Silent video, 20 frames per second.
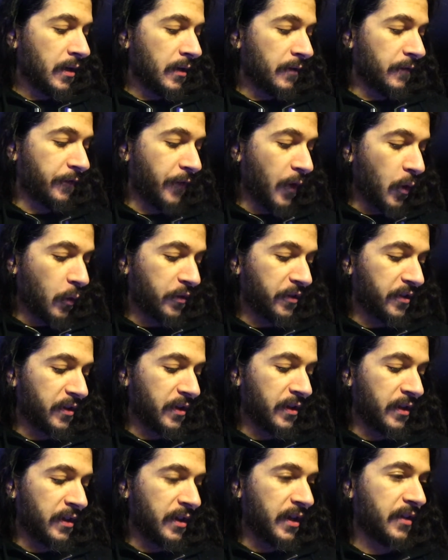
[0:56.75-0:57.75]
Folks,
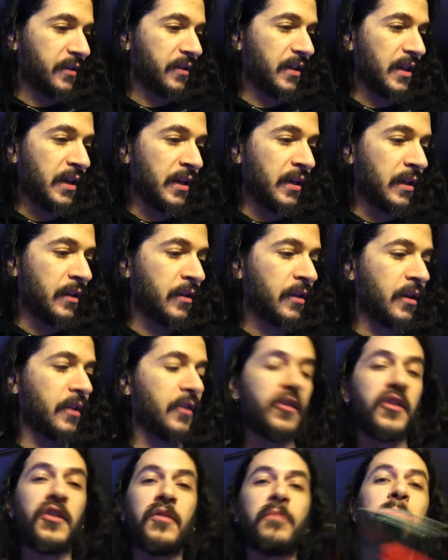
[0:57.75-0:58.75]
this is
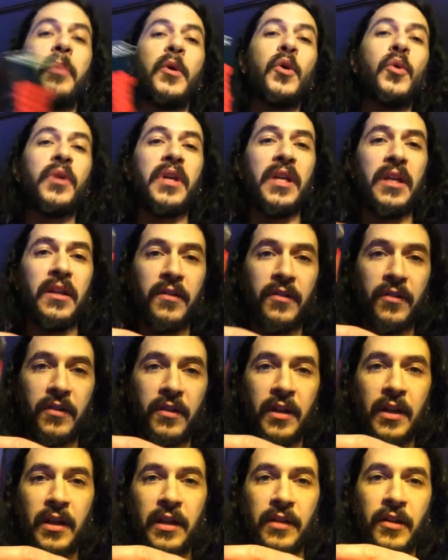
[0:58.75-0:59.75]
Spookies.